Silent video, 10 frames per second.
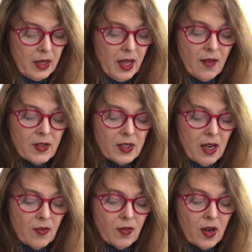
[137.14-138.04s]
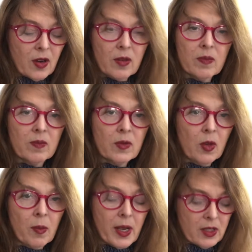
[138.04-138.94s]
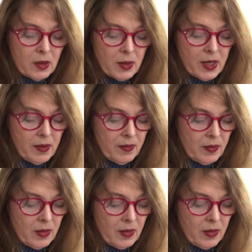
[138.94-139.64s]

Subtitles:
Life is not fair, nor meant to be,